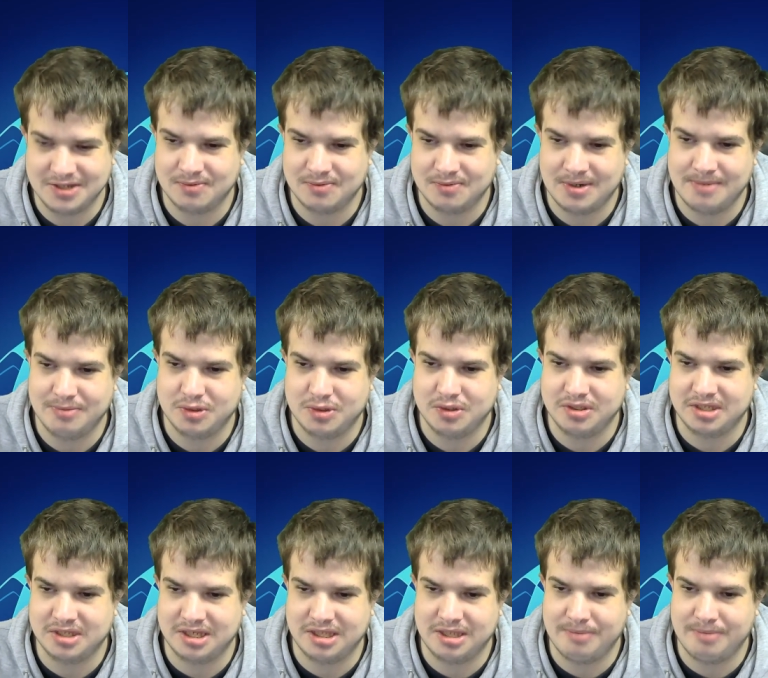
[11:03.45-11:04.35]
Real Madrid they
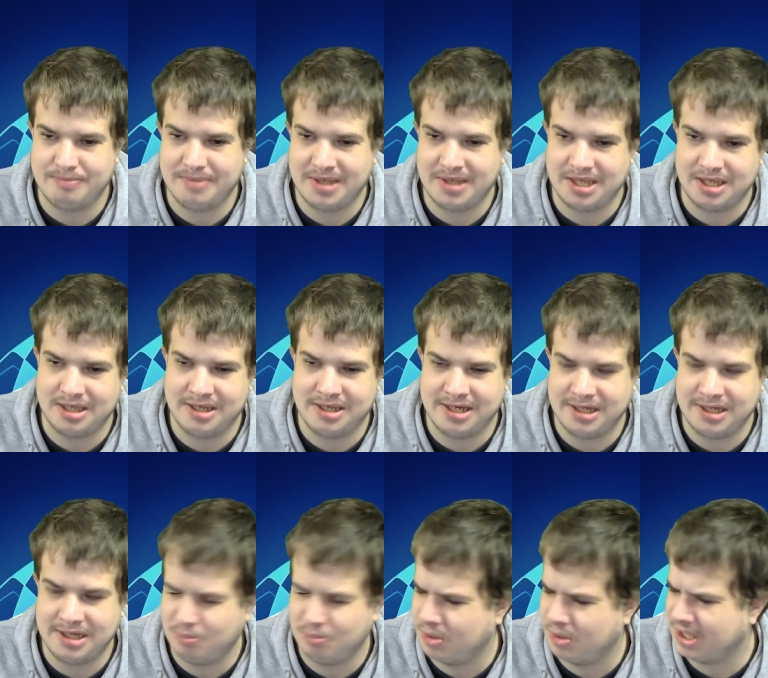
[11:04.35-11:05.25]
did beat
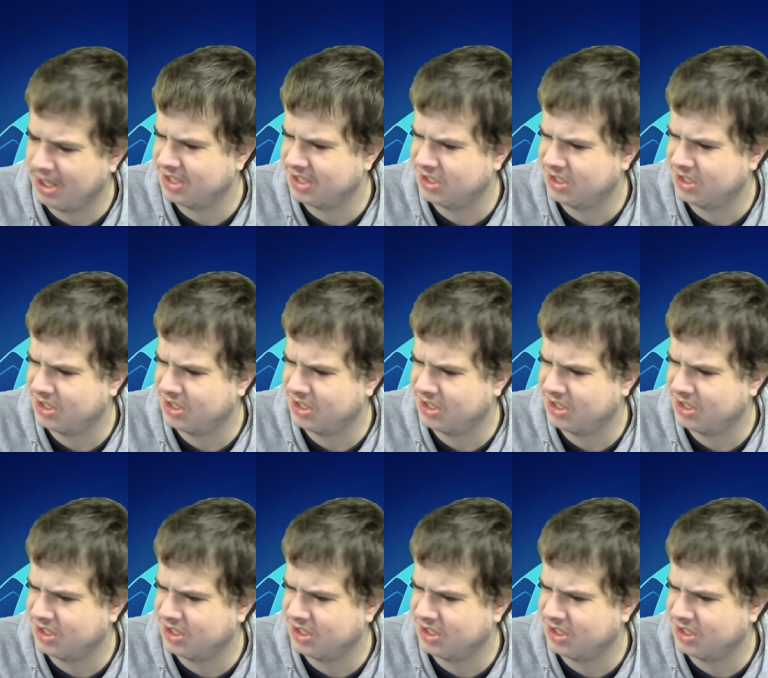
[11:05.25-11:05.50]
in week